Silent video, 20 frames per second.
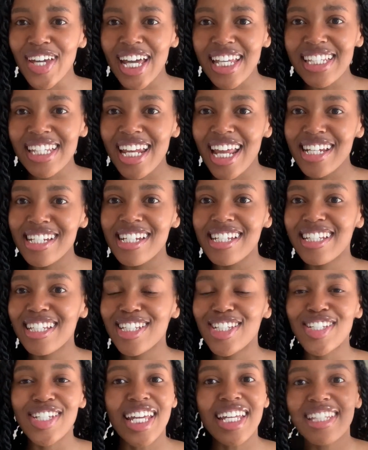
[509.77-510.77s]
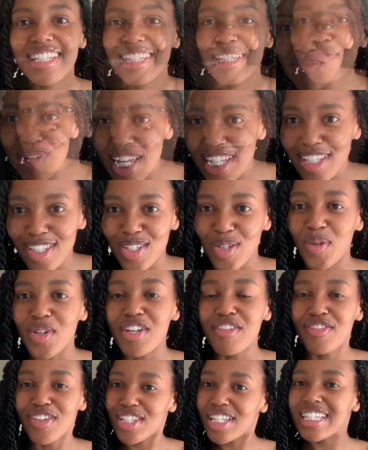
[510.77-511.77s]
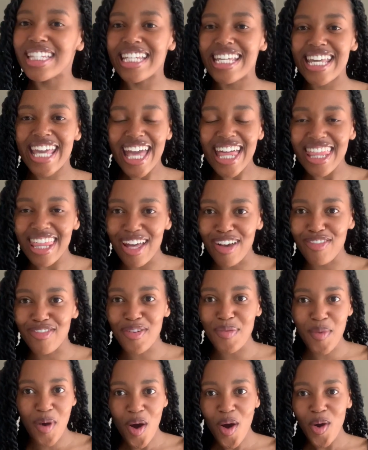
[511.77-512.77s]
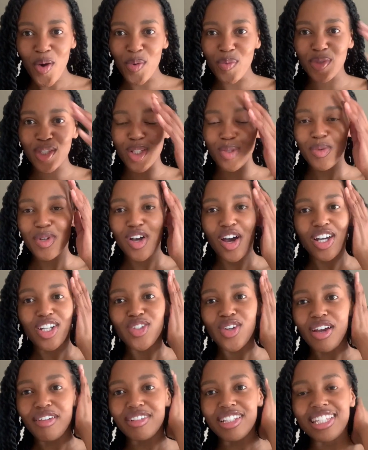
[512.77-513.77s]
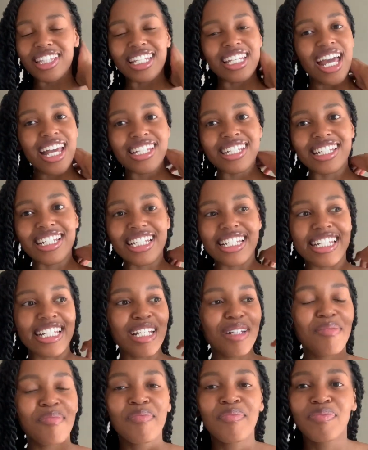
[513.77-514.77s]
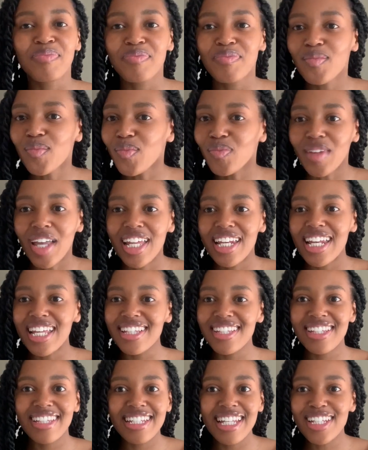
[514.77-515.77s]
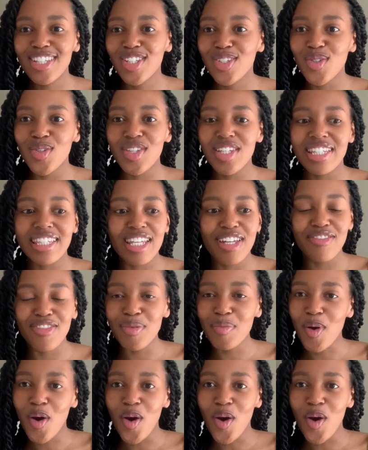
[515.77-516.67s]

guys can actually suggest some places you want to visit together from home, since we can't travel internationally. Let's do this thing from